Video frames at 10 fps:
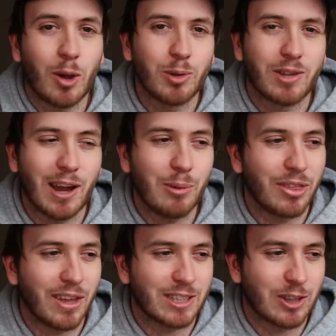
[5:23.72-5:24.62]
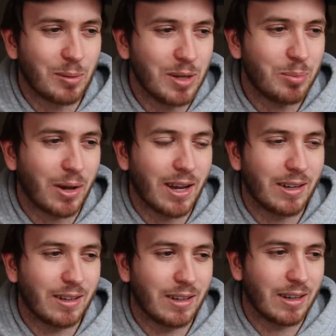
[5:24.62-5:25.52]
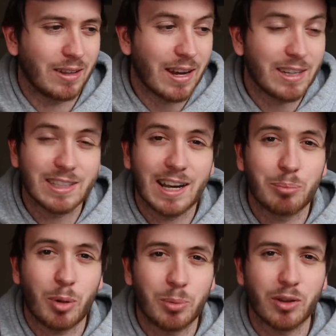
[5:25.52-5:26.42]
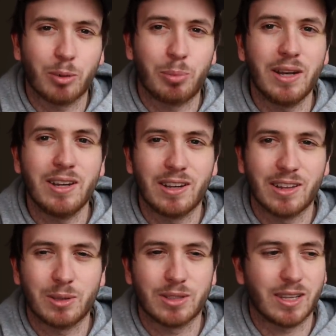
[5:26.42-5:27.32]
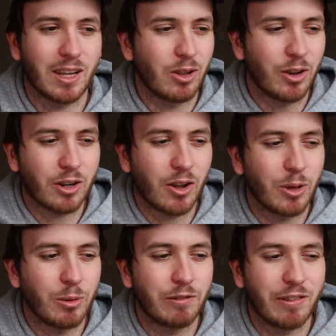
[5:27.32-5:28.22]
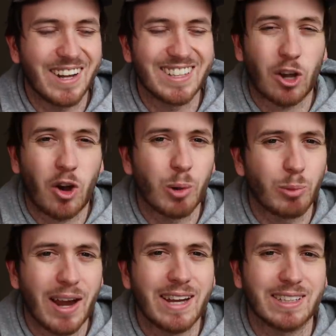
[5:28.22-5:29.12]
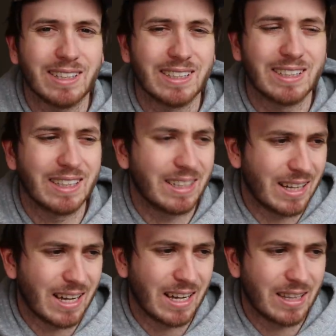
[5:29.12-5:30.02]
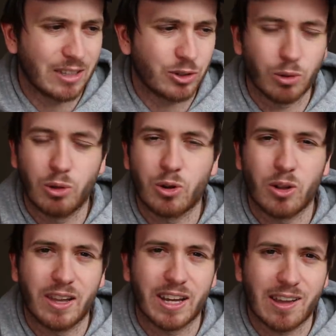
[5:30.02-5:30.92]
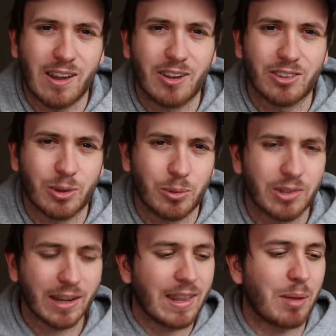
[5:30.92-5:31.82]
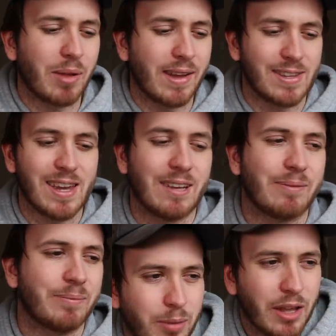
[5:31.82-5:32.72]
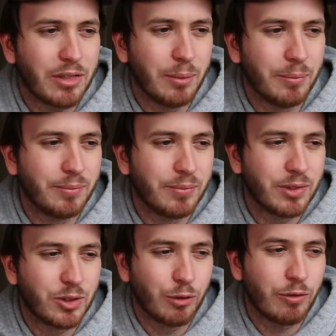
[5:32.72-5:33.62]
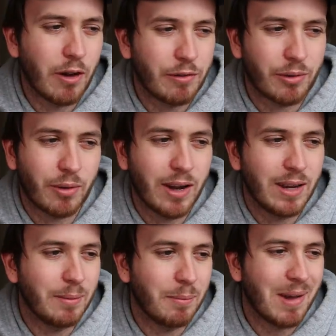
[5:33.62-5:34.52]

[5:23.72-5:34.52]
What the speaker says: time will tell with that, Tommy, but that is an unpopular opinion. There's a lot of Collingwood fans irate that that Treloar got let go. So we'll see how that plays out. Pletham, 253.